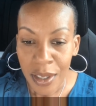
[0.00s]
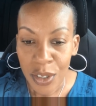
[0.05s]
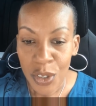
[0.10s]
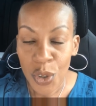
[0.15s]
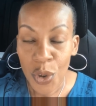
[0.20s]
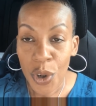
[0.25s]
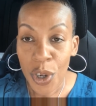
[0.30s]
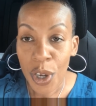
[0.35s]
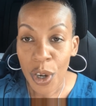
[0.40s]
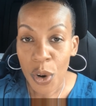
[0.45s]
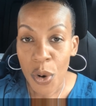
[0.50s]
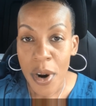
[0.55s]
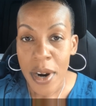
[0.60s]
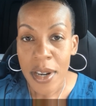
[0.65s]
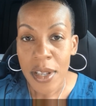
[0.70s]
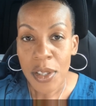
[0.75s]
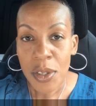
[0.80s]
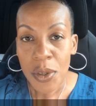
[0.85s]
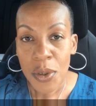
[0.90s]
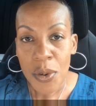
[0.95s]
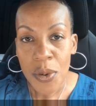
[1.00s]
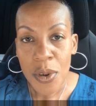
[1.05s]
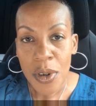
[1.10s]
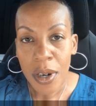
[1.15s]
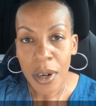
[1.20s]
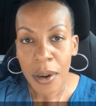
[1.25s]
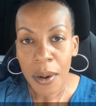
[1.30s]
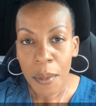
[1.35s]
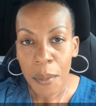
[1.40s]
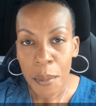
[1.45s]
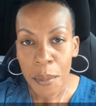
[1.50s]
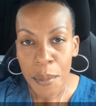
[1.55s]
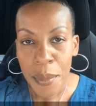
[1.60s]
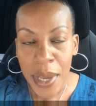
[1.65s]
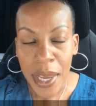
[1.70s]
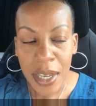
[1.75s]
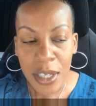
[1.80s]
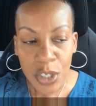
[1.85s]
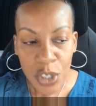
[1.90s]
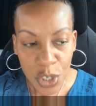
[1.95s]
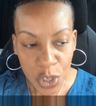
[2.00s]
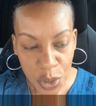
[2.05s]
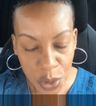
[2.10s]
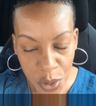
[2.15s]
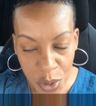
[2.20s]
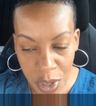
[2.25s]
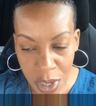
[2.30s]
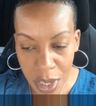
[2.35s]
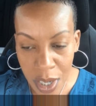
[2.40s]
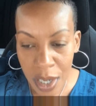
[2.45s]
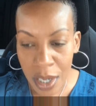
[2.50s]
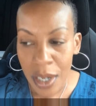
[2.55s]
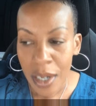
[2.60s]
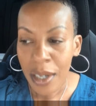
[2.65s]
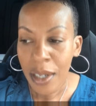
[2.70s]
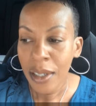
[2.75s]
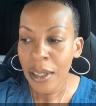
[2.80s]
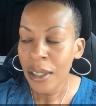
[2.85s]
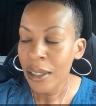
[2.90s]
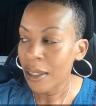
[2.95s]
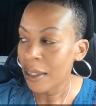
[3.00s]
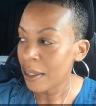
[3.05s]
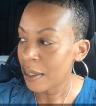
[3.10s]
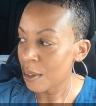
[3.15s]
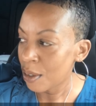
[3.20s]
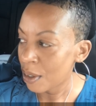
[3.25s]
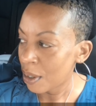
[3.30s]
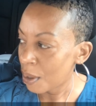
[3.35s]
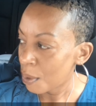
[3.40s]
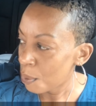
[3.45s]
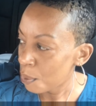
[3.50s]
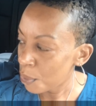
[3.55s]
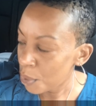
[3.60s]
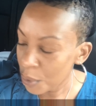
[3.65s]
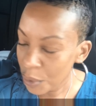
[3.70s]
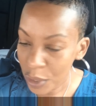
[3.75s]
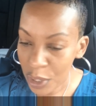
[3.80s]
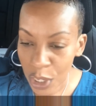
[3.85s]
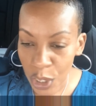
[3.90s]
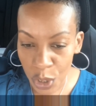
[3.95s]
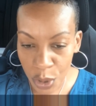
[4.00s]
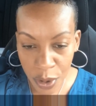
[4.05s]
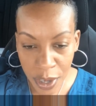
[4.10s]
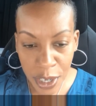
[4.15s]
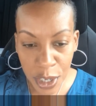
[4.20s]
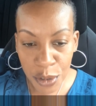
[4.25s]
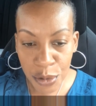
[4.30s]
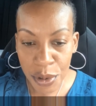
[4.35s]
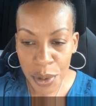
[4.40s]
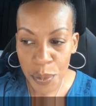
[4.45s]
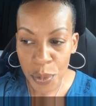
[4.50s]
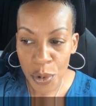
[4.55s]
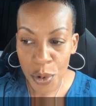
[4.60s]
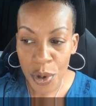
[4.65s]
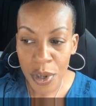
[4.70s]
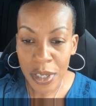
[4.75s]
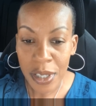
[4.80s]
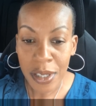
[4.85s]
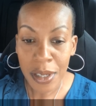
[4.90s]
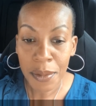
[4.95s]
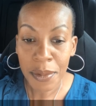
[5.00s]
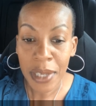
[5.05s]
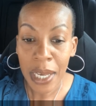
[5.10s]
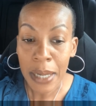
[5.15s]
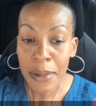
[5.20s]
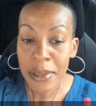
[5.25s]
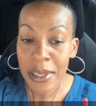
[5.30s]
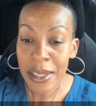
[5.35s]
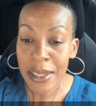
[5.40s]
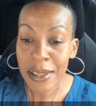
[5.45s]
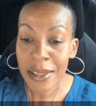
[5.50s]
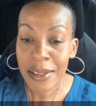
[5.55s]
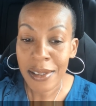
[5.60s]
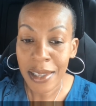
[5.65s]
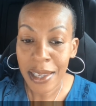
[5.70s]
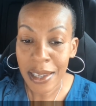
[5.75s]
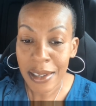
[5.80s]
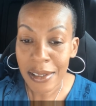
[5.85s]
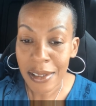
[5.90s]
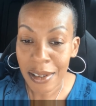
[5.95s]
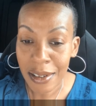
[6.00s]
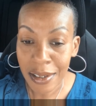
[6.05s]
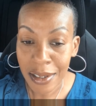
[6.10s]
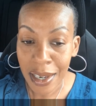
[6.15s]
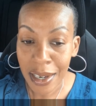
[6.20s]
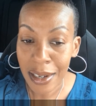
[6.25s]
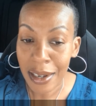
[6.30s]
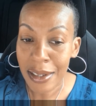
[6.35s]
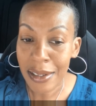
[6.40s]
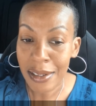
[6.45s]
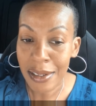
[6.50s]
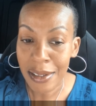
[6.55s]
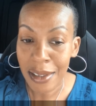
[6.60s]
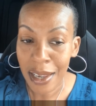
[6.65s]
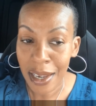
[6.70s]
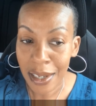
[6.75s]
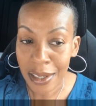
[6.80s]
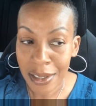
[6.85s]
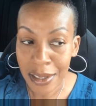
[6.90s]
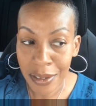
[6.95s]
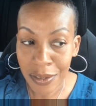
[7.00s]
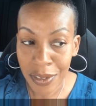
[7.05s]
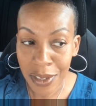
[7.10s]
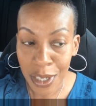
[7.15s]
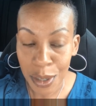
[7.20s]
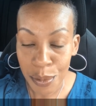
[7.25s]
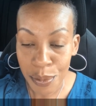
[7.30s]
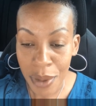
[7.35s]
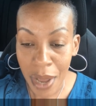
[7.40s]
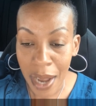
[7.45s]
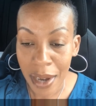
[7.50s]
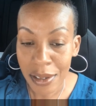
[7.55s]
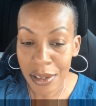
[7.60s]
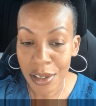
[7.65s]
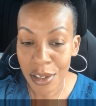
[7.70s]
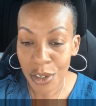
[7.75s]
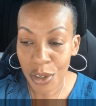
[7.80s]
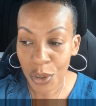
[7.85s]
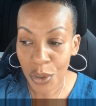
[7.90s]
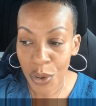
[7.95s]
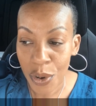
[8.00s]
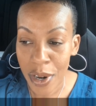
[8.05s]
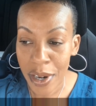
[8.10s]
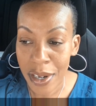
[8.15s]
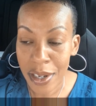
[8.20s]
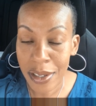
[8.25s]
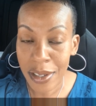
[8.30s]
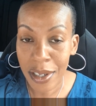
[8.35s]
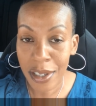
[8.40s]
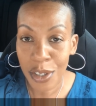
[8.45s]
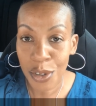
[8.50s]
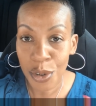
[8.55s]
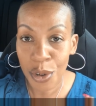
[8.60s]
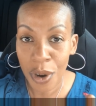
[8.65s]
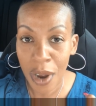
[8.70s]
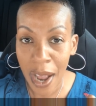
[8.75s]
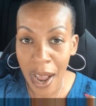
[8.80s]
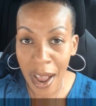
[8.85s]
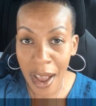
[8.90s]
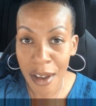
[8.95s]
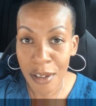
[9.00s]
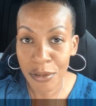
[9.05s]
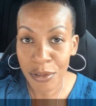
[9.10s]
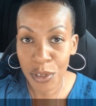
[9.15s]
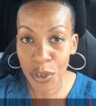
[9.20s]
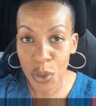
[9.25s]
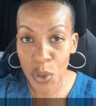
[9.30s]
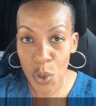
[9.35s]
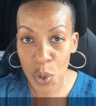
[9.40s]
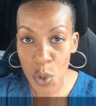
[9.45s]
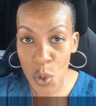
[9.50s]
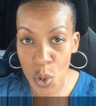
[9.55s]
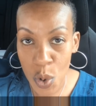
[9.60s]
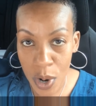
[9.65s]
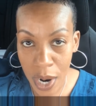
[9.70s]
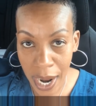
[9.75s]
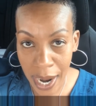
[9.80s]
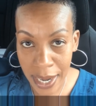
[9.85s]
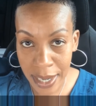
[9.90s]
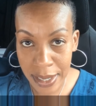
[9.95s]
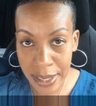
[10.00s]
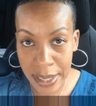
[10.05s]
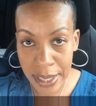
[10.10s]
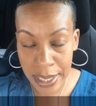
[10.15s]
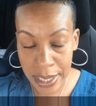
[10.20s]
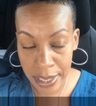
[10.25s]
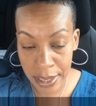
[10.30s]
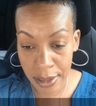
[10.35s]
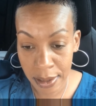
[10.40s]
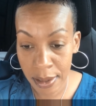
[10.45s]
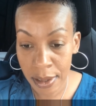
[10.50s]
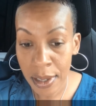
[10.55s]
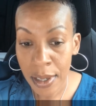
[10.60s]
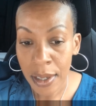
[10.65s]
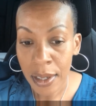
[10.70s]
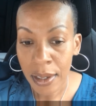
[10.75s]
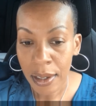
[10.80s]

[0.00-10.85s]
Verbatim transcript: know your credit score. Make sure and pull your credit report. Sometimes there's things on there that's negatively impacting your credit and you have no idea